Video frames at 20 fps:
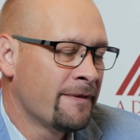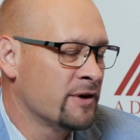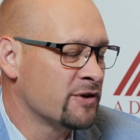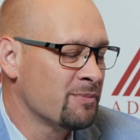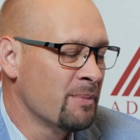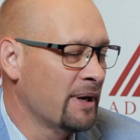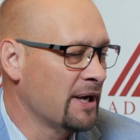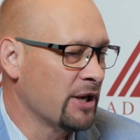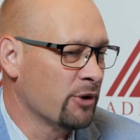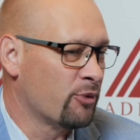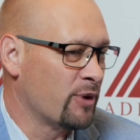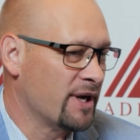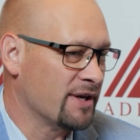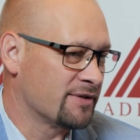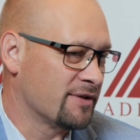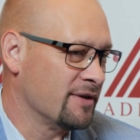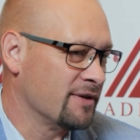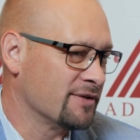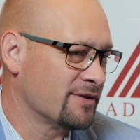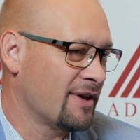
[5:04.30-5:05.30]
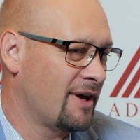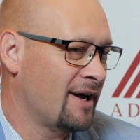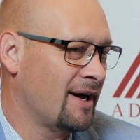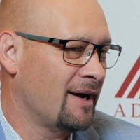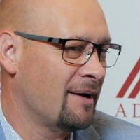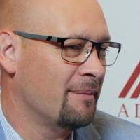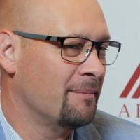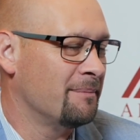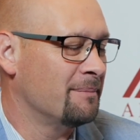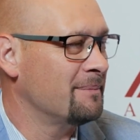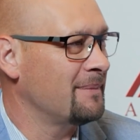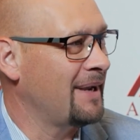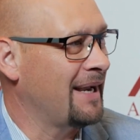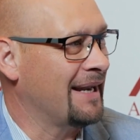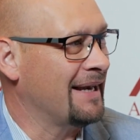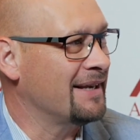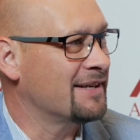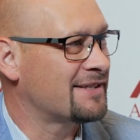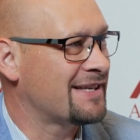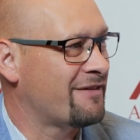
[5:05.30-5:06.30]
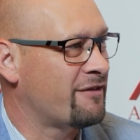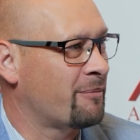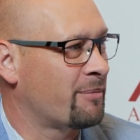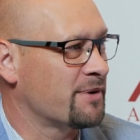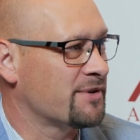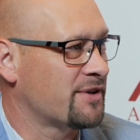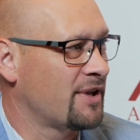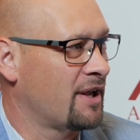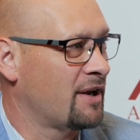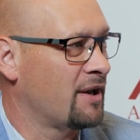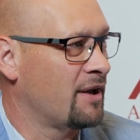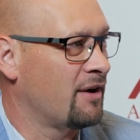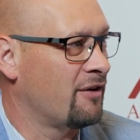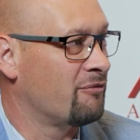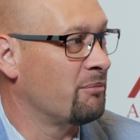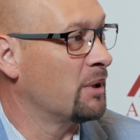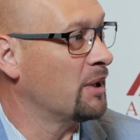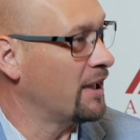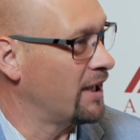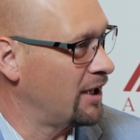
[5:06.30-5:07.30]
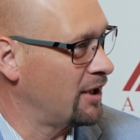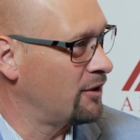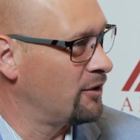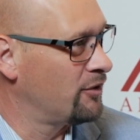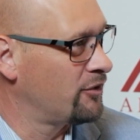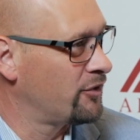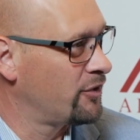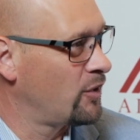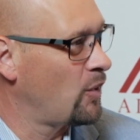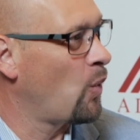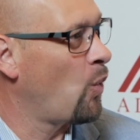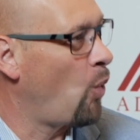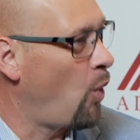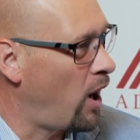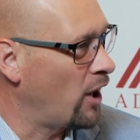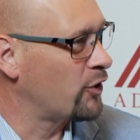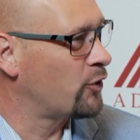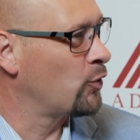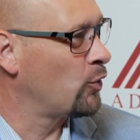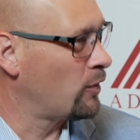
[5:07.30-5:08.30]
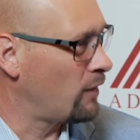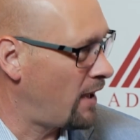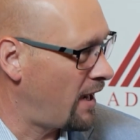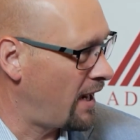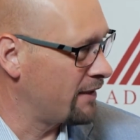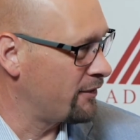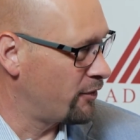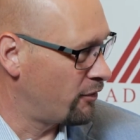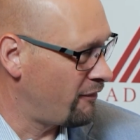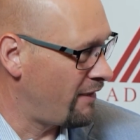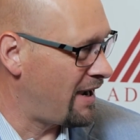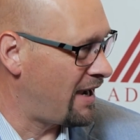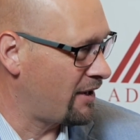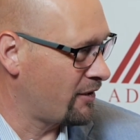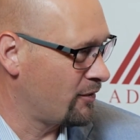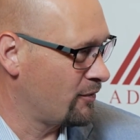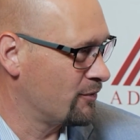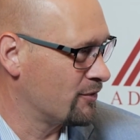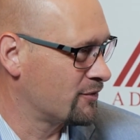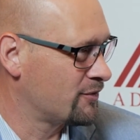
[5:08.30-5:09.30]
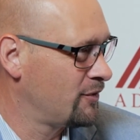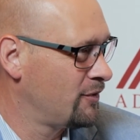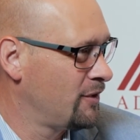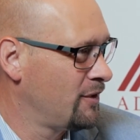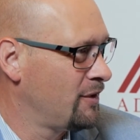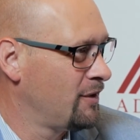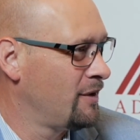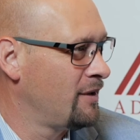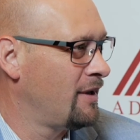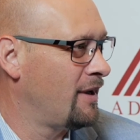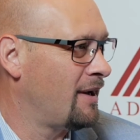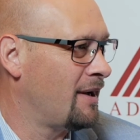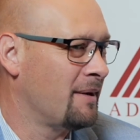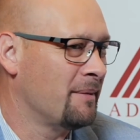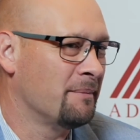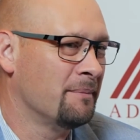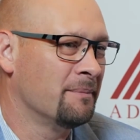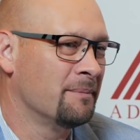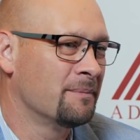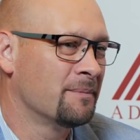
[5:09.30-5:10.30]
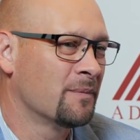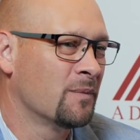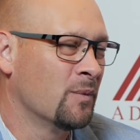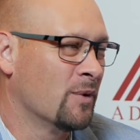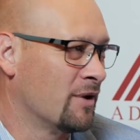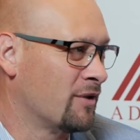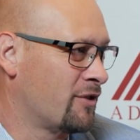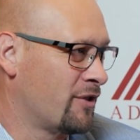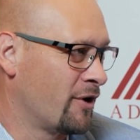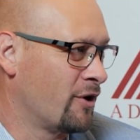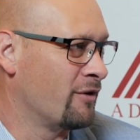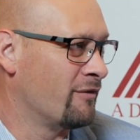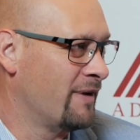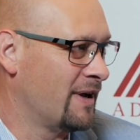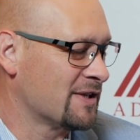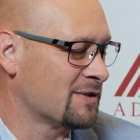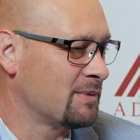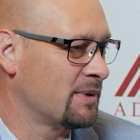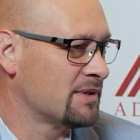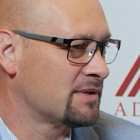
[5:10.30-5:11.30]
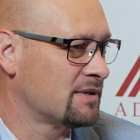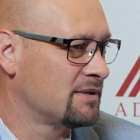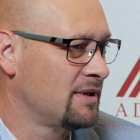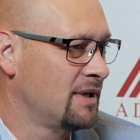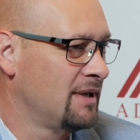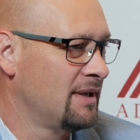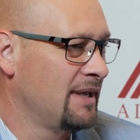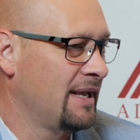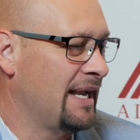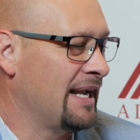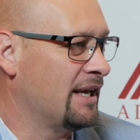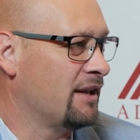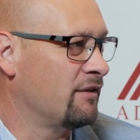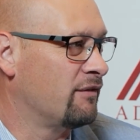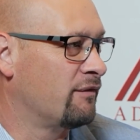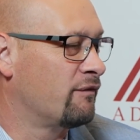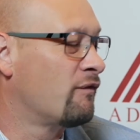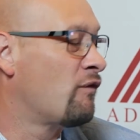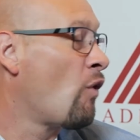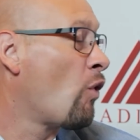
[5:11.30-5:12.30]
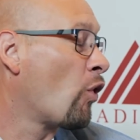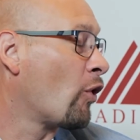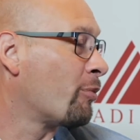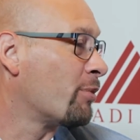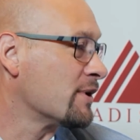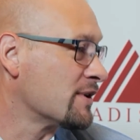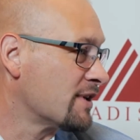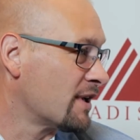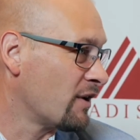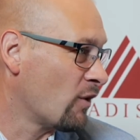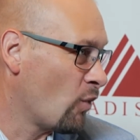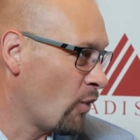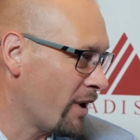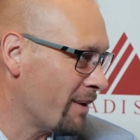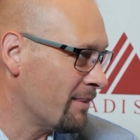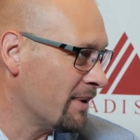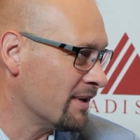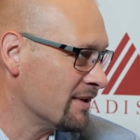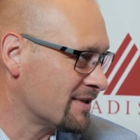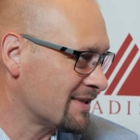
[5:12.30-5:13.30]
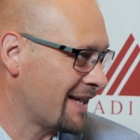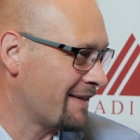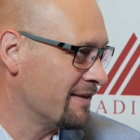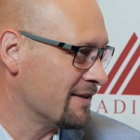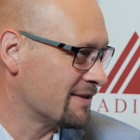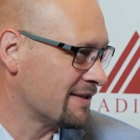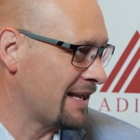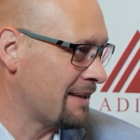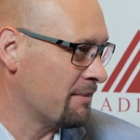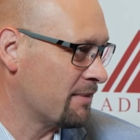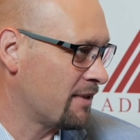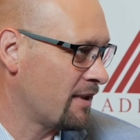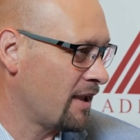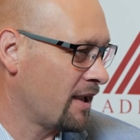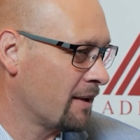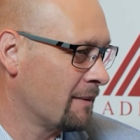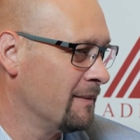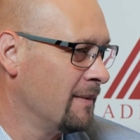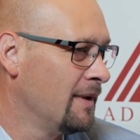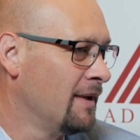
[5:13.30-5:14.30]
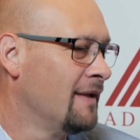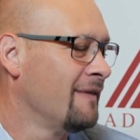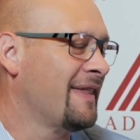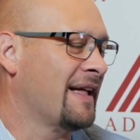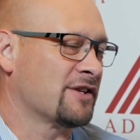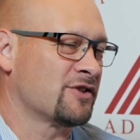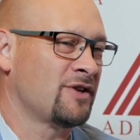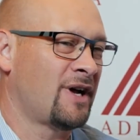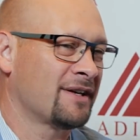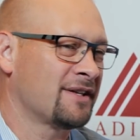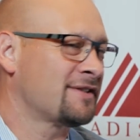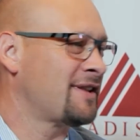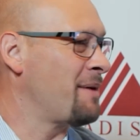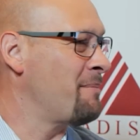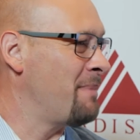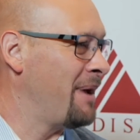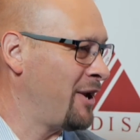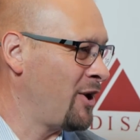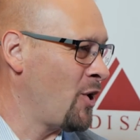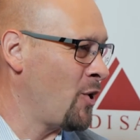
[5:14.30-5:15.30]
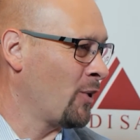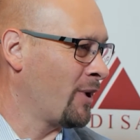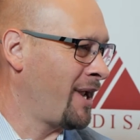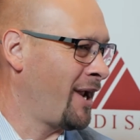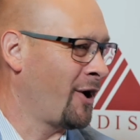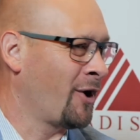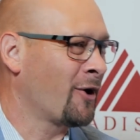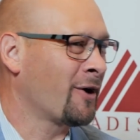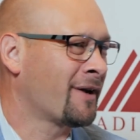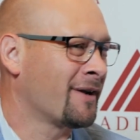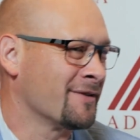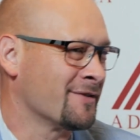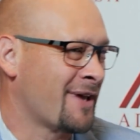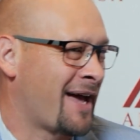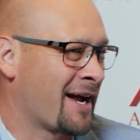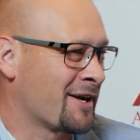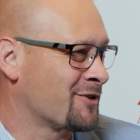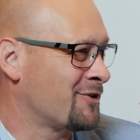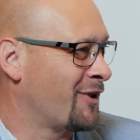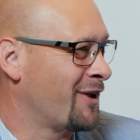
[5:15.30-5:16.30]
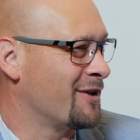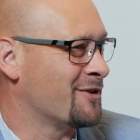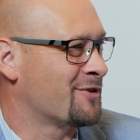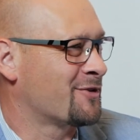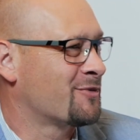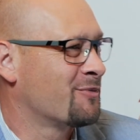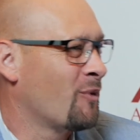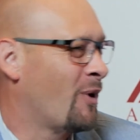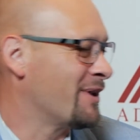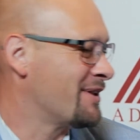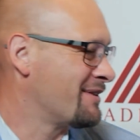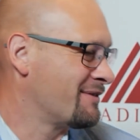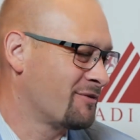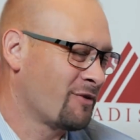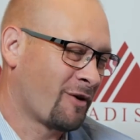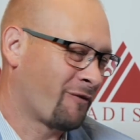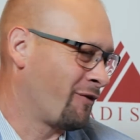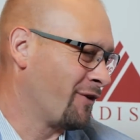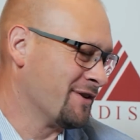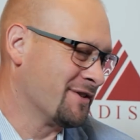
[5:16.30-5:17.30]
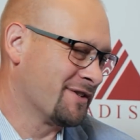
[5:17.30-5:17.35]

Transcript: There's many reasons. 87% um, of millennials want to align their values um, with their investments. 84% of women say the same thing. That's not to say men don't care, because actually it's what, it's roughly